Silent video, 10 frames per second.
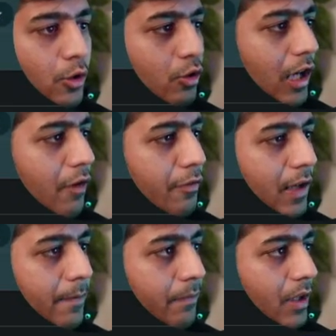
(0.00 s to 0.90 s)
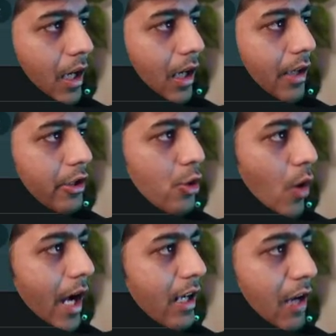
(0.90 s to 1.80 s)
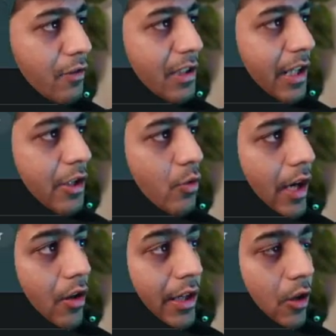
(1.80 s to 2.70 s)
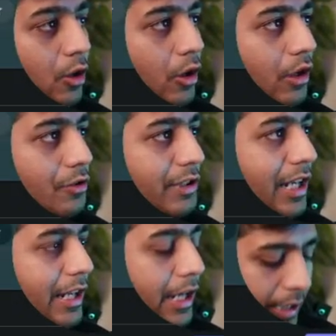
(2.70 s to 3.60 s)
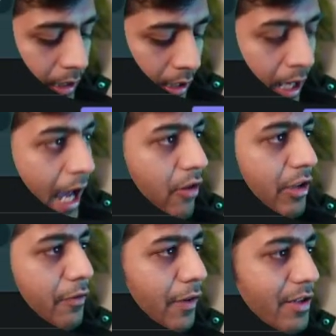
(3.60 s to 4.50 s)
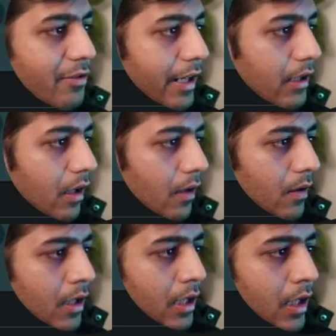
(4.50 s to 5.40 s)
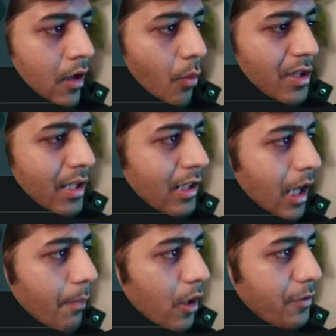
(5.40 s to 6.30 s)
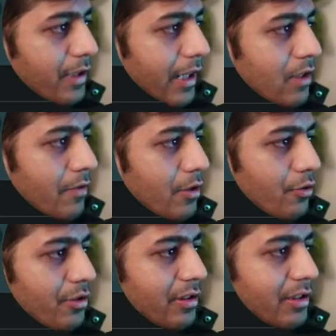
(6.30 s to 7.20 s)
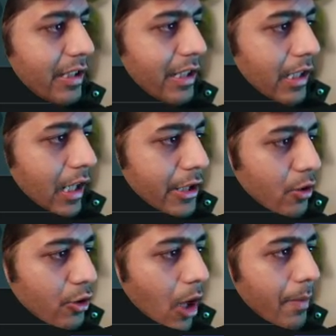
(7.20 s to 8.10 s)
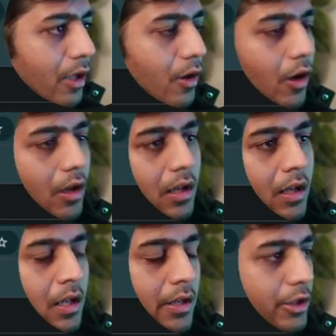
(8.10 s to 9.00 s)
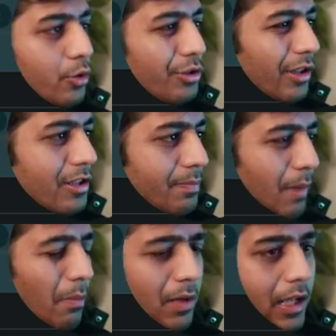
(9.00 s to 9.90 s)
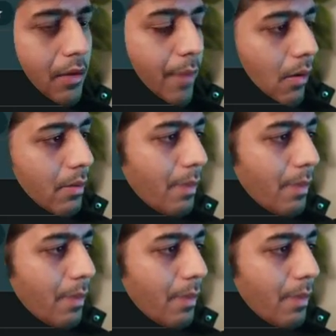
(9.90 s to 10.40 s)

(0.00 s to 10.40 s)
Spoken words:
to Kafka UI, Kafka Connect UI on localhost 8080 and refresh, right? within a couple of seconds, we should see a new topic called users, public, probably